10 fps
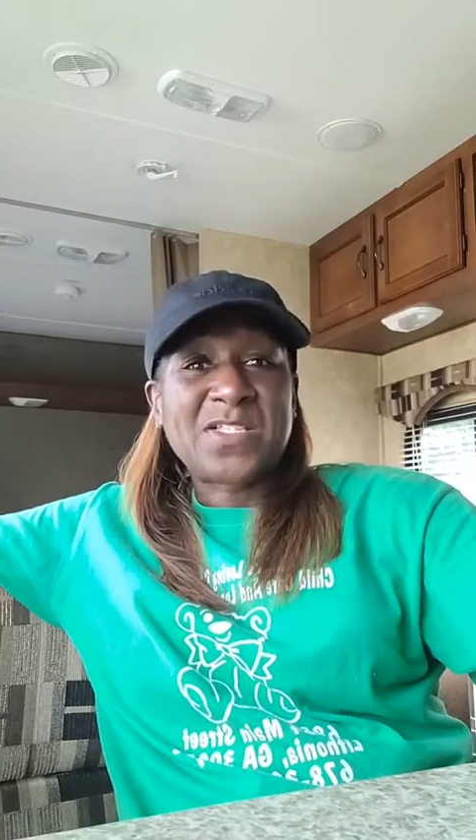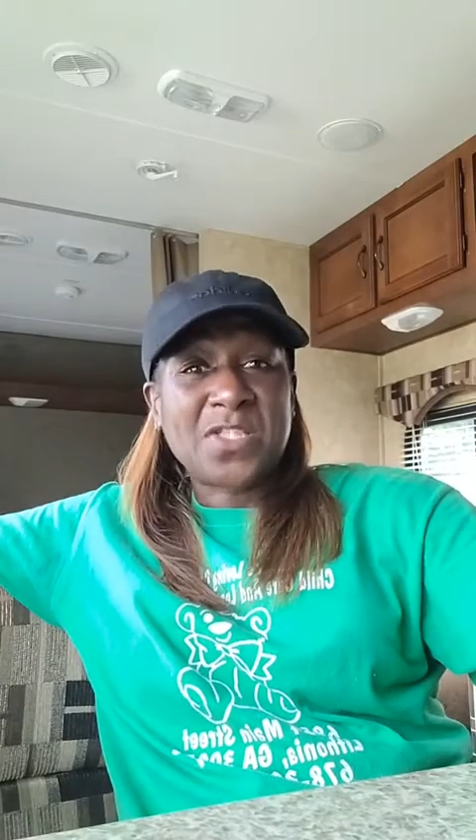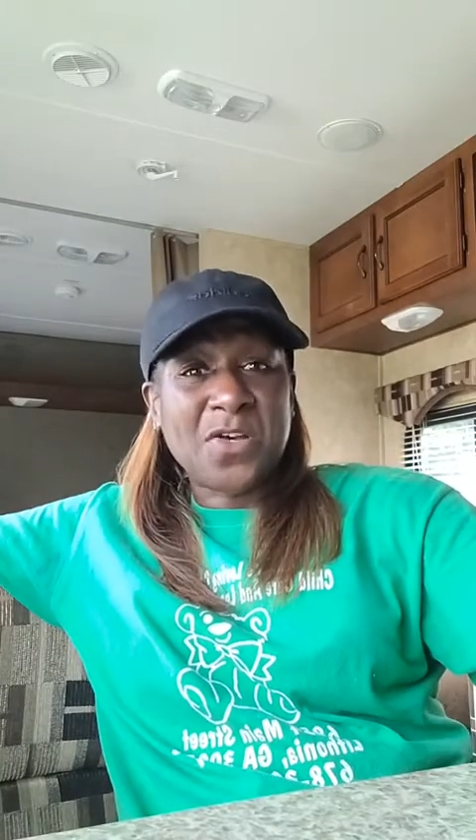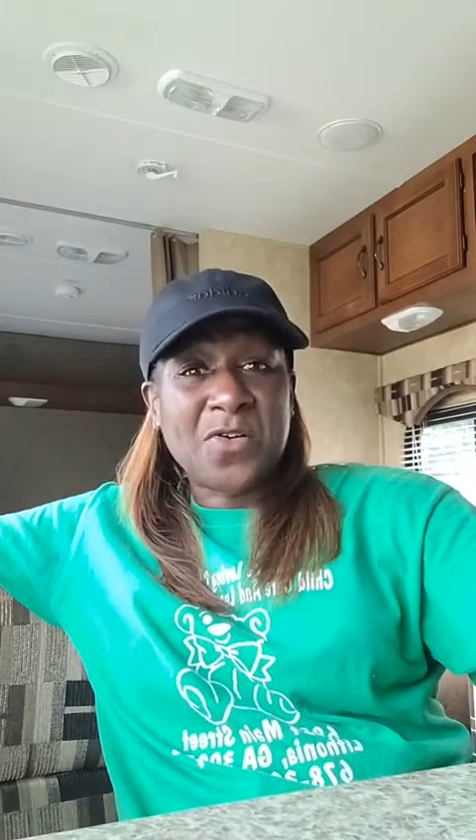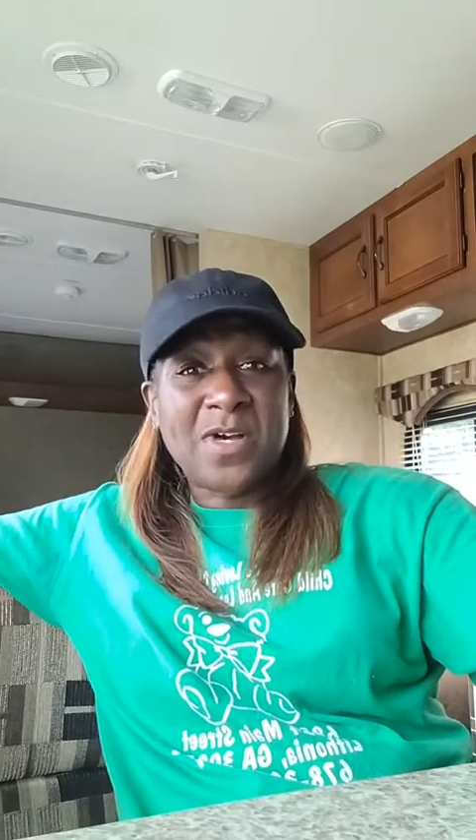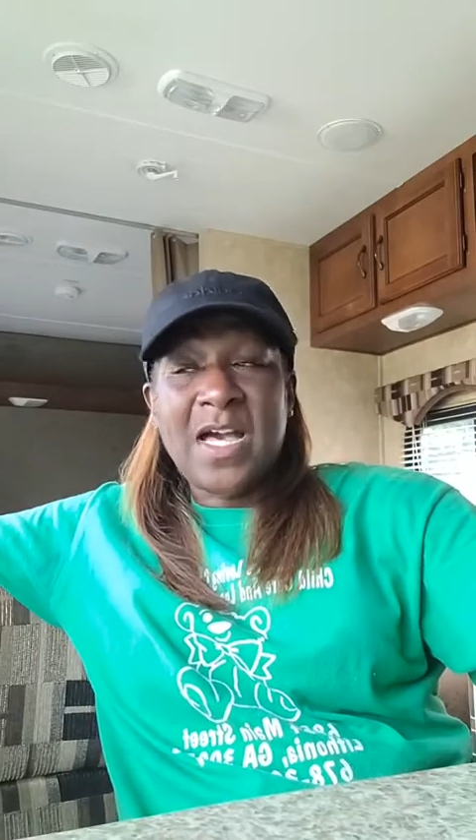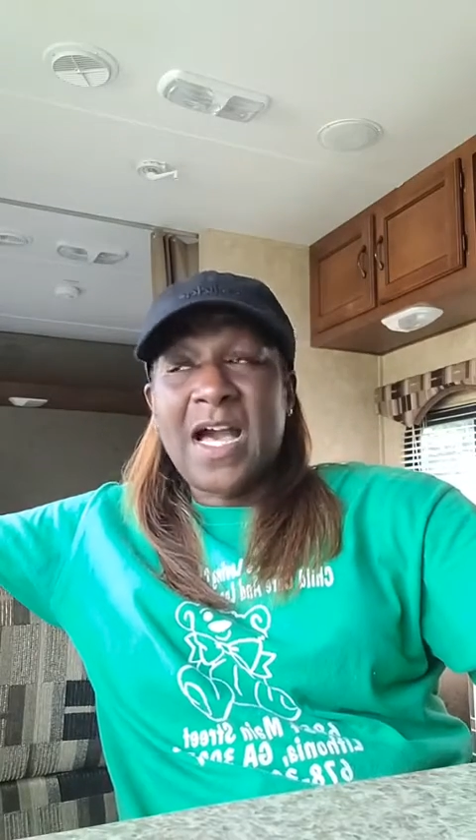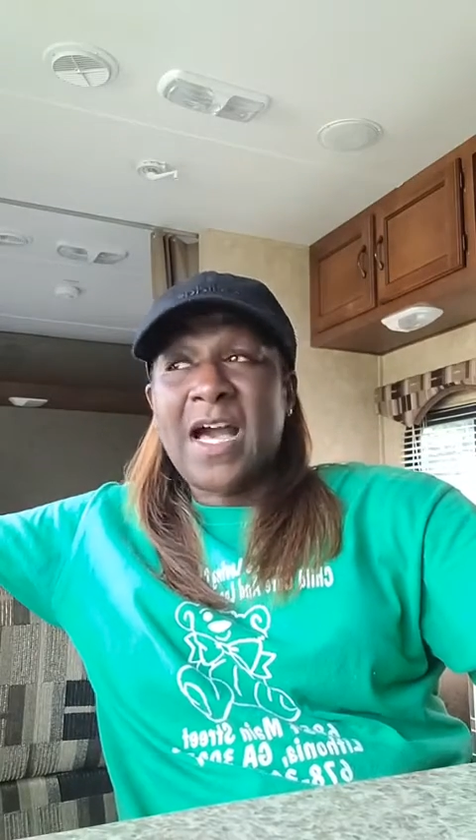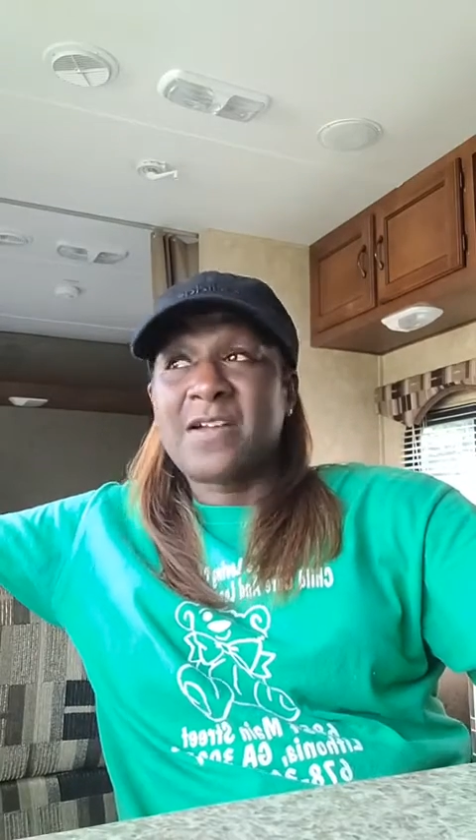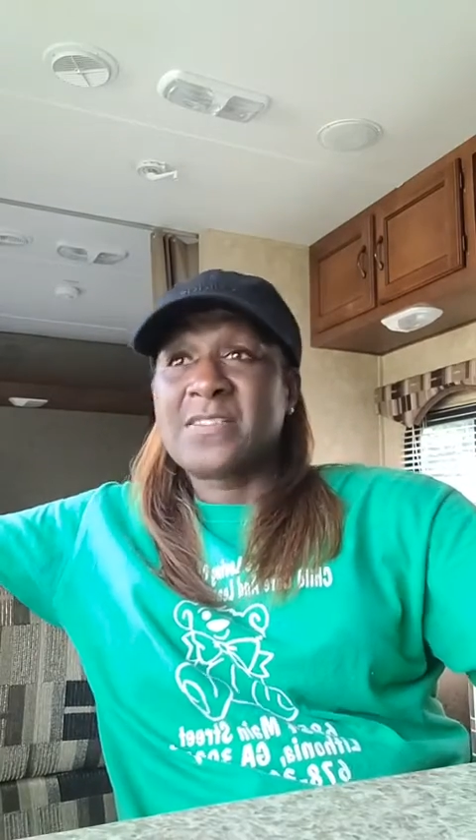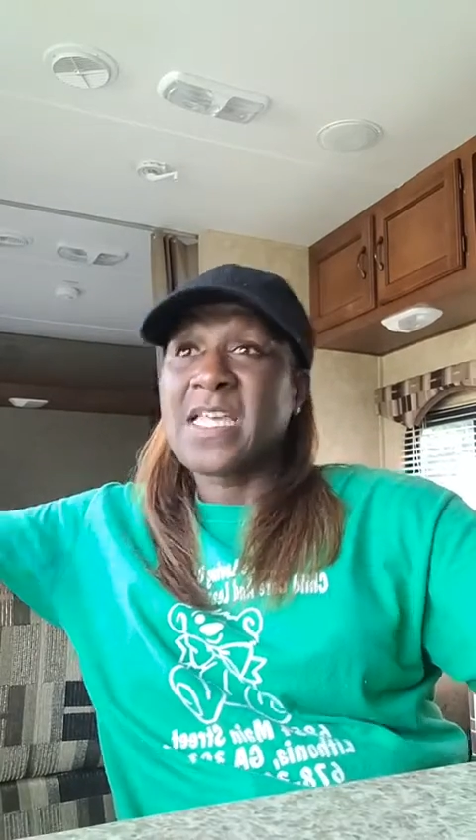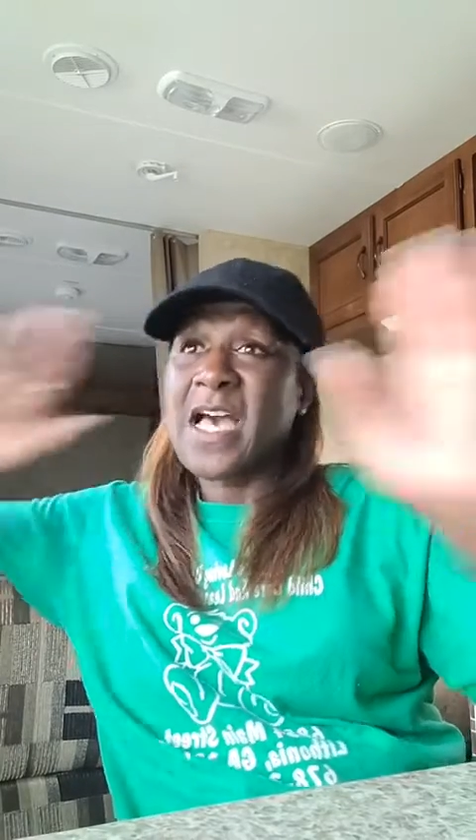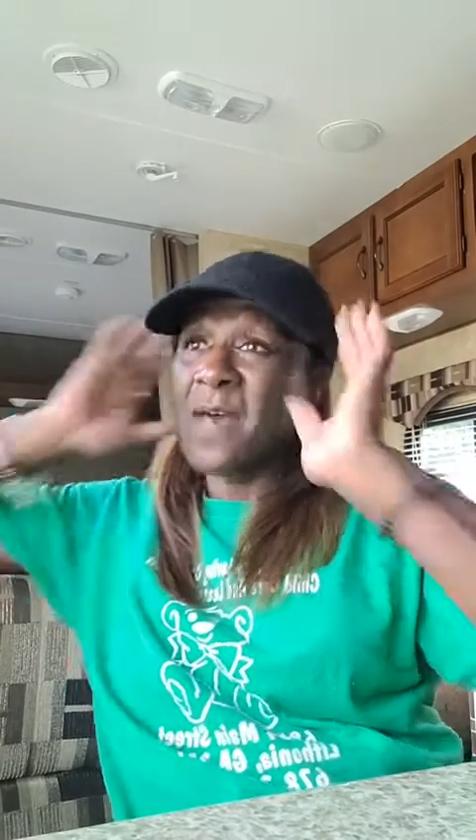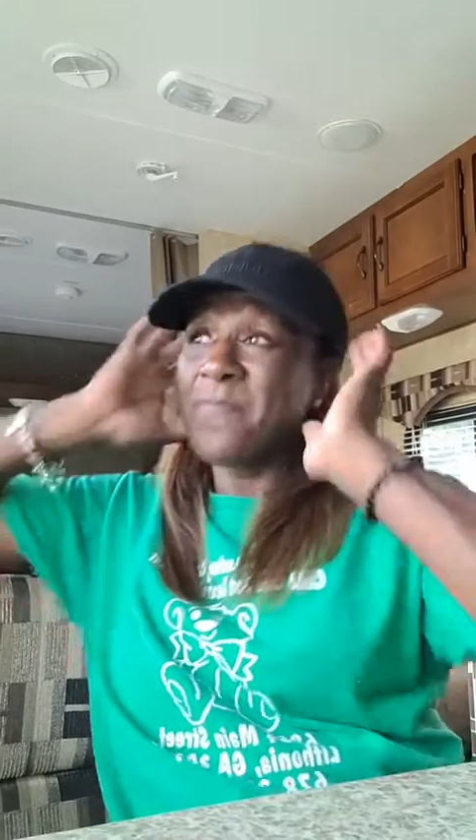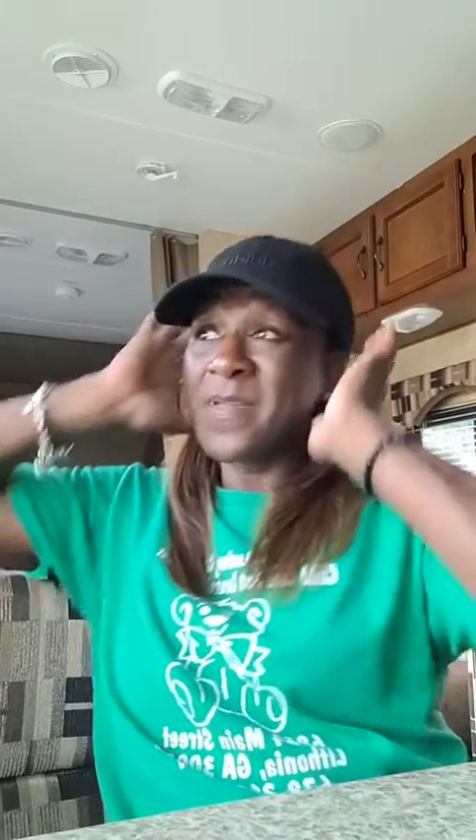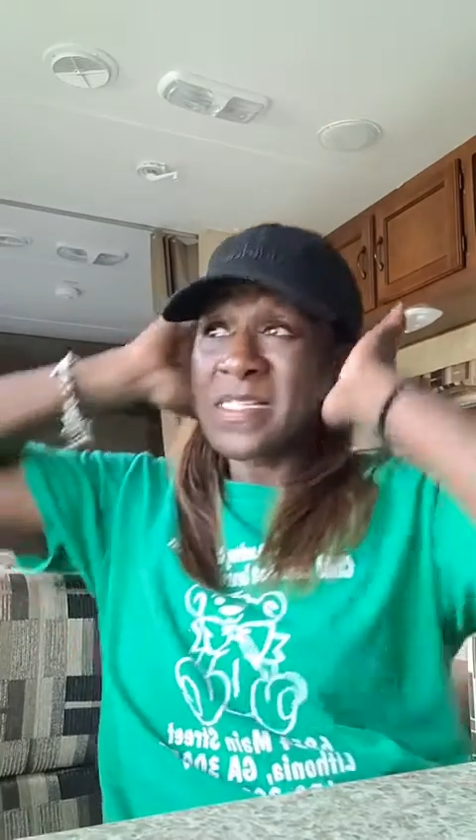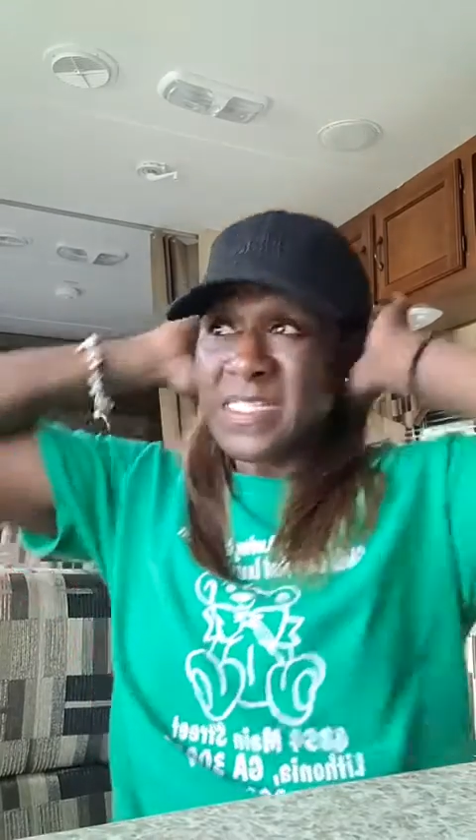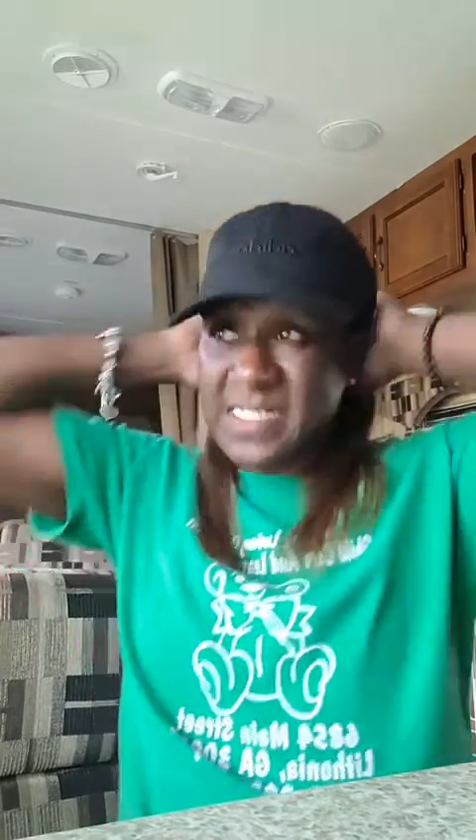So our topic